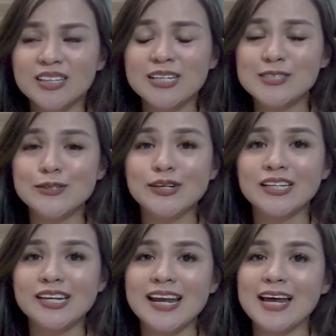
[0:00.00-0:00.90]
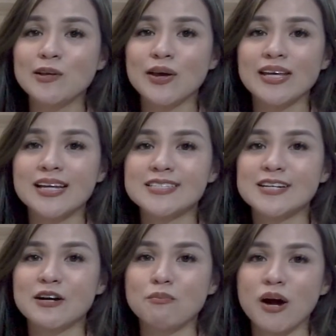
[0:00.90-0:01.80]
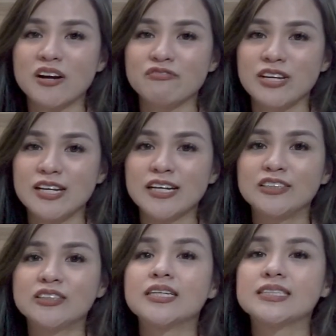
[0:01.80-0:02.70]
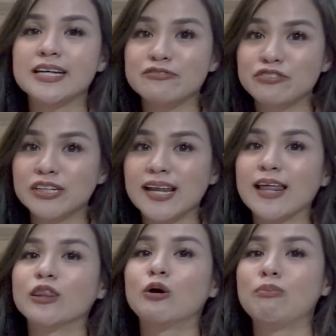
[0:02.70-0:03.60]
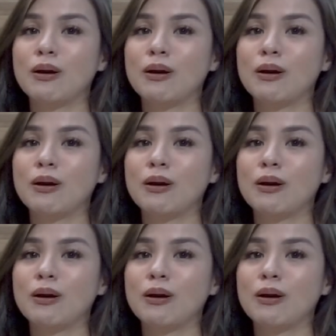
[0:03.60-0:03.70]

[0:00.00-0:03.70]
this unit nila located sa Ramar Village, San Fernando,